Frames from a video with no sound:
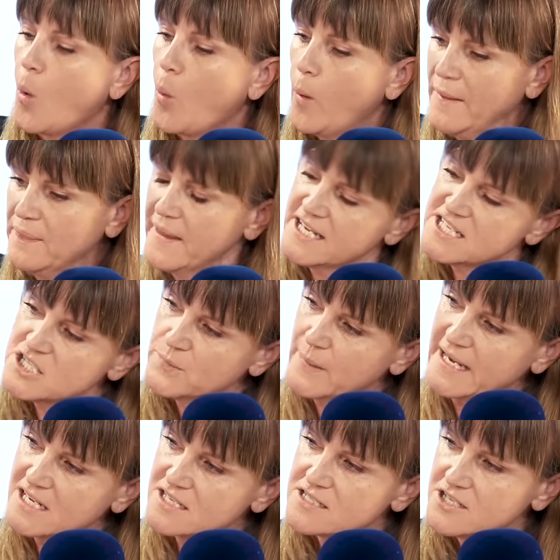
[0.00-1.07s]
When they
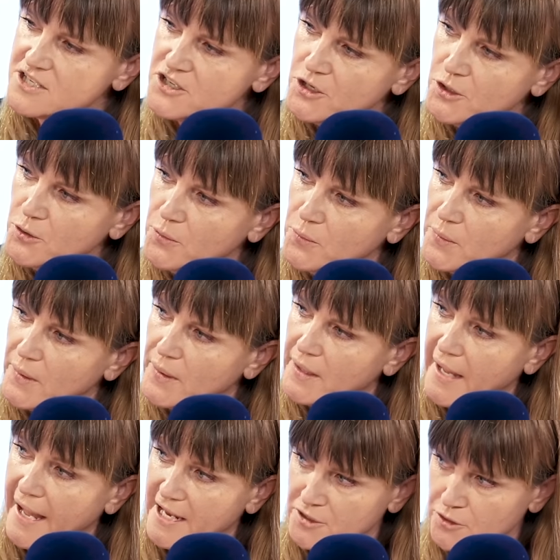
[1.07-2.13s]
speak to you
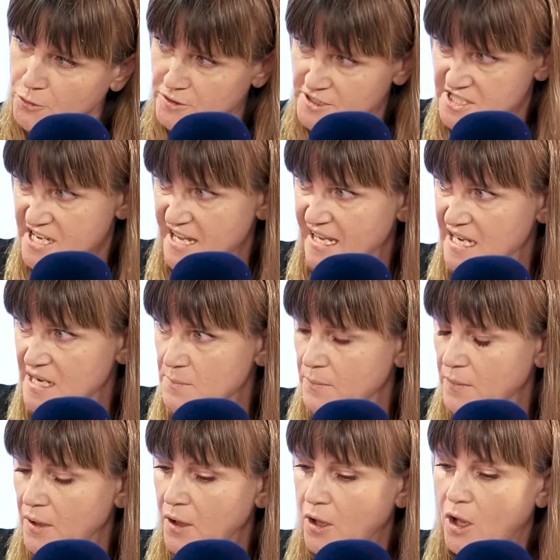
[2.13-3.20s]
and your team,